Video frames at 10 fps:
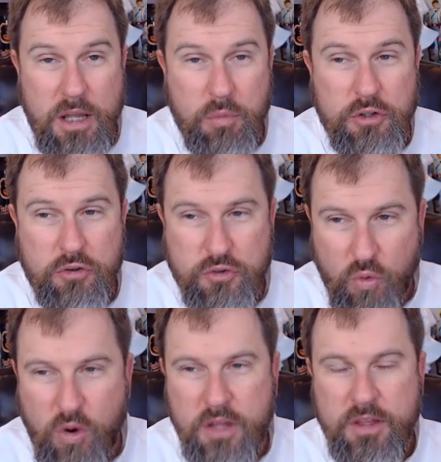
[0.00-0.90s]
It would
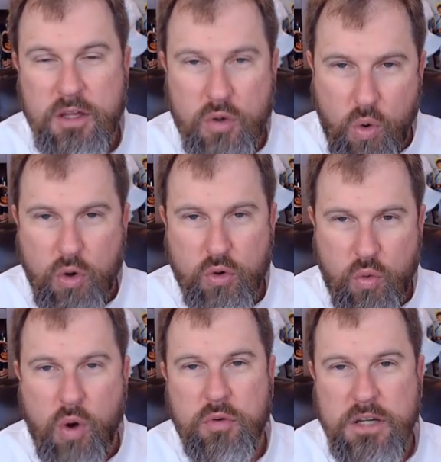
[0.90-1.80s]
destroy the quote
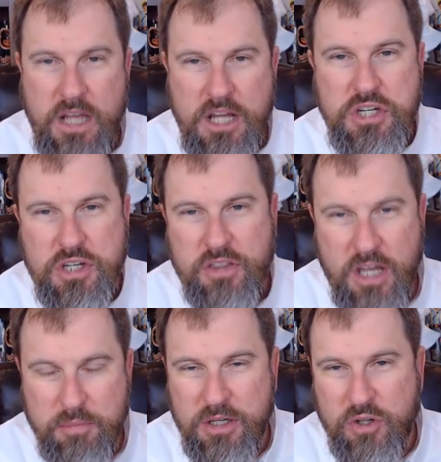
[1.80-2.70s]
unquote nation
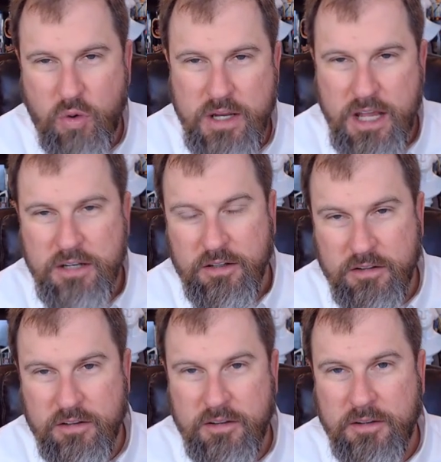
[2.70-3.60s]
that had been created.